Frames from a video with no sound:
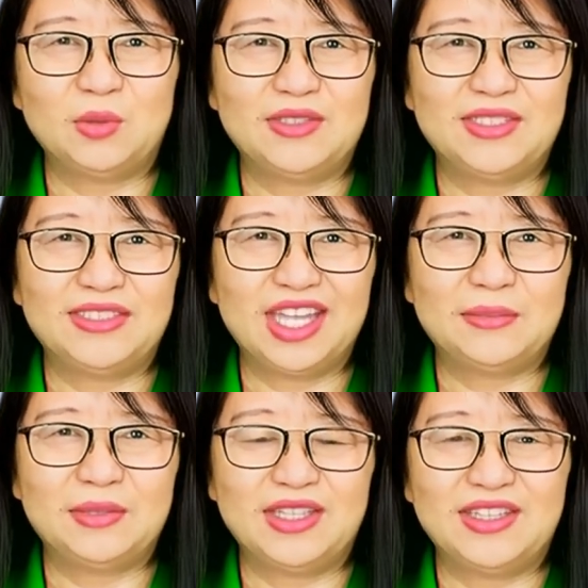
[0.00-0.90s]
What does
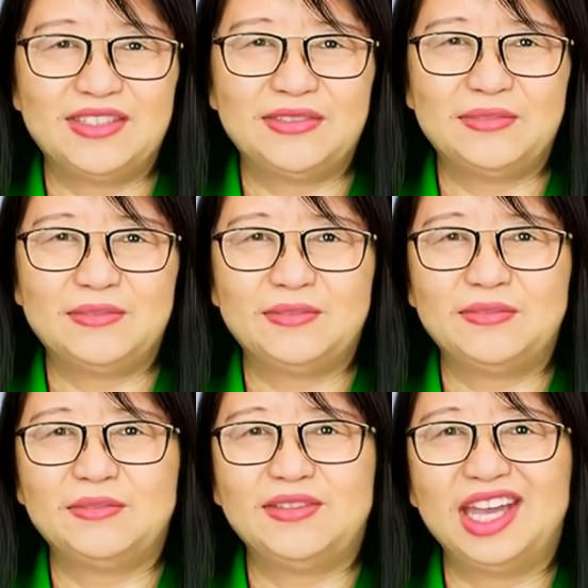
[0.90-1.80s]
that mean?
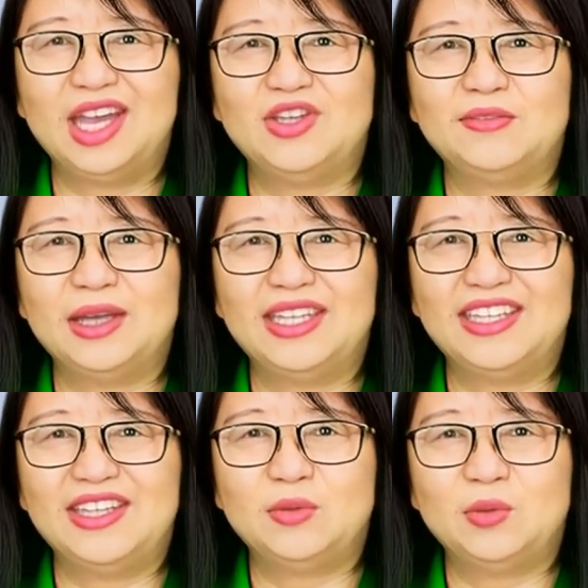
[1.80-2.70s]
Out of
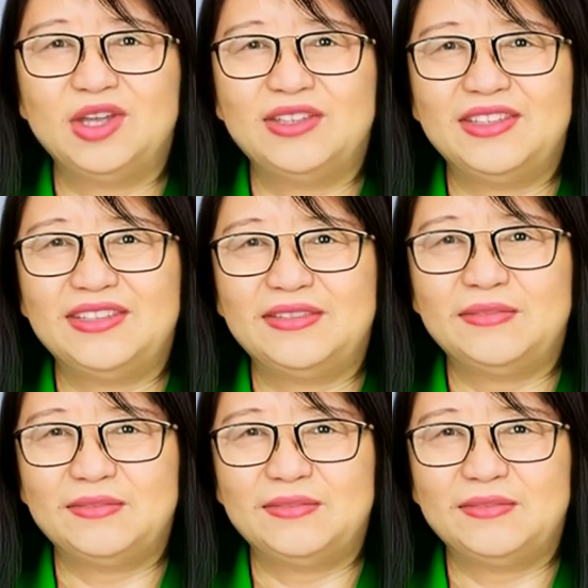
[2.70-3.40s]
many, one.